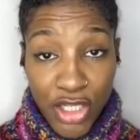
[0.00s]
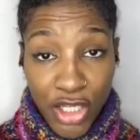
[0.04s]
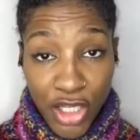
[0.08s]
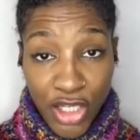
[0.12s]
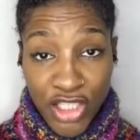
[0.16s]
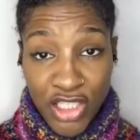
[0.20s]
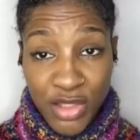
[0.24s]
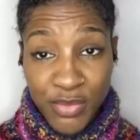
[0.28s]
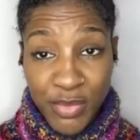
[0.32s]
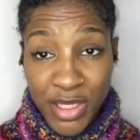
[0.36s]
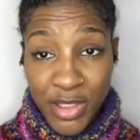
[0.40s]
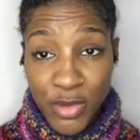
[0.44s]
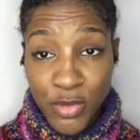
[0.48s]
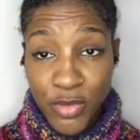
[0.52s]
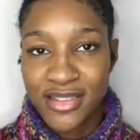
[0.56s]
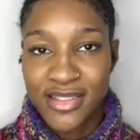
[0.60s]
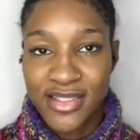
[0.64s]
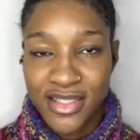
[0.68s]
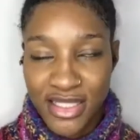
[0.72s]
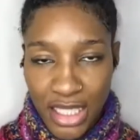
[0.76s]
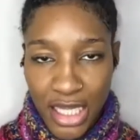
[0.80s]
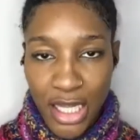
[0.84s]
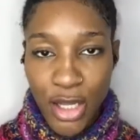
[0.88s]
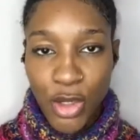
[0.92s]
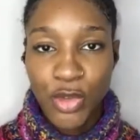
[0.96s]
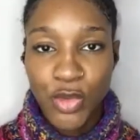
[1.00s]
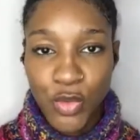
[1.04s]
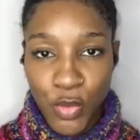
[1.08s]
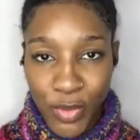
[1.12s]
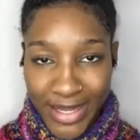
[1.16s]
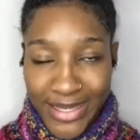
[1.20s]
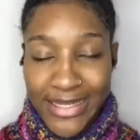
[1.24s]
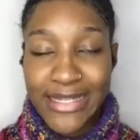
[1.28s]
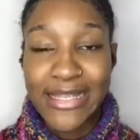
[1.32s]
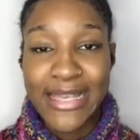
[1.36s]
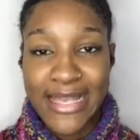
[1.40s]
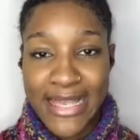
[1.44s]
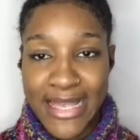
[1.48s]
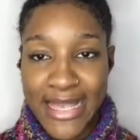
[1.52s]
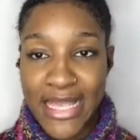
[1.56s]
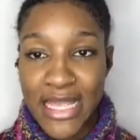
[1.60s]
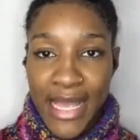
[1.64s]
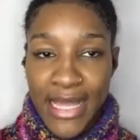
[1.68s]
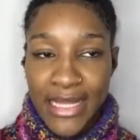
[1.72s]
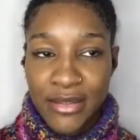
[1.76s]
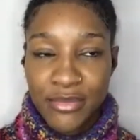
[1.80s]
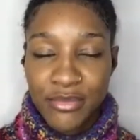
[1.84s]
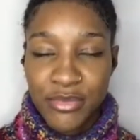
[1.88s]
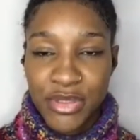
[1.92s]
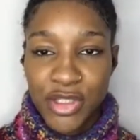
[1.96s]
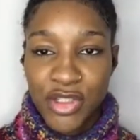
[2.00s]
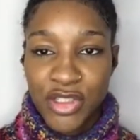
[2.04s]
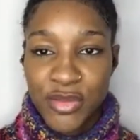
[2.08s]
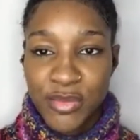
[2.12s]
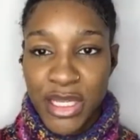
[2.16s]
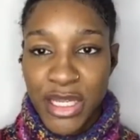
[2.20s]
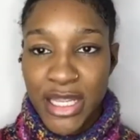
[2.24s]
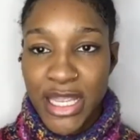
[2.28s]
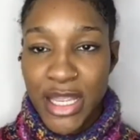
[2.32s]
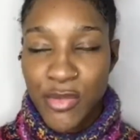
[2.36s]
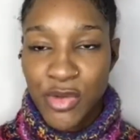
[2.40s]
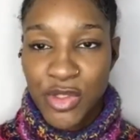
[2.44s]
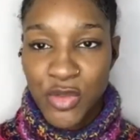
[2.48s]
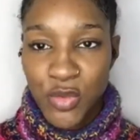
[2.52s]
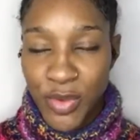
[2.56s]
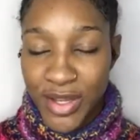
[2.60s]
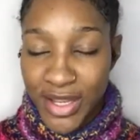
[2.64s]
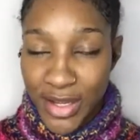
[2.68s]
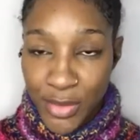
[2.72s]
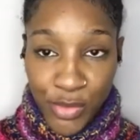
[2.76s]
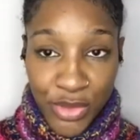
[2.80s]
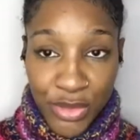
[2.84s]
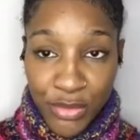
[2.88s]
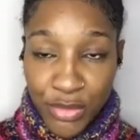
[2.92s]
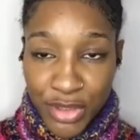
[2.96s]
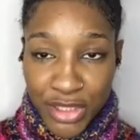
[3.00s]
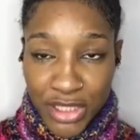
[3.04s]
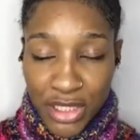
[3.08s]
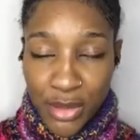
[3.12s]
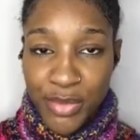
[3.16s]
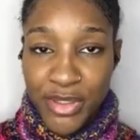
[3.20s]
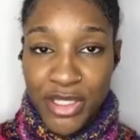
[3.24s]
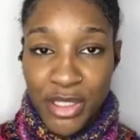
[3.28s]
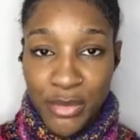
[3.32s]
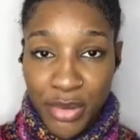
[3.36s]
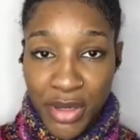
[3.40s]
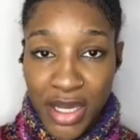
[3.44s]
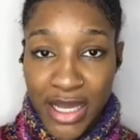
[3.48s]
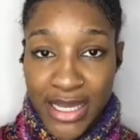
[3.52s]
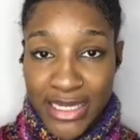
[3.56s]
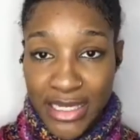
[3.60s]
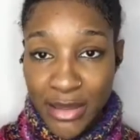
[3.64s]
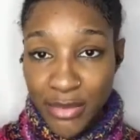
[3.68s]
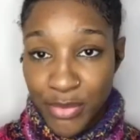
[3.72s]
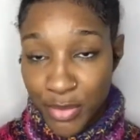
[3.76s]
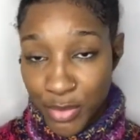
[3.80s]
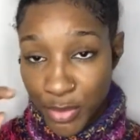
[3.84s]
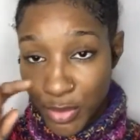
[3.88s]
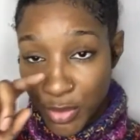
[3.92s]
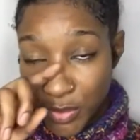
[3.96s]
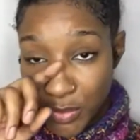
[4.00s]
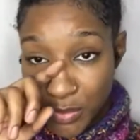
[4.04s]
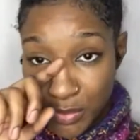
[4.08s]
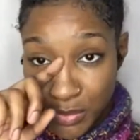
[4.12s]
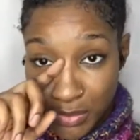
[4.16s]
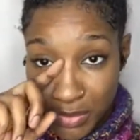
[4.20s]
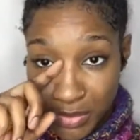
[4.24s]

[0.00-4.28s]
go to bed with styled wet hair, and because my hair was wet, I wouldn't put it up in the pineapple,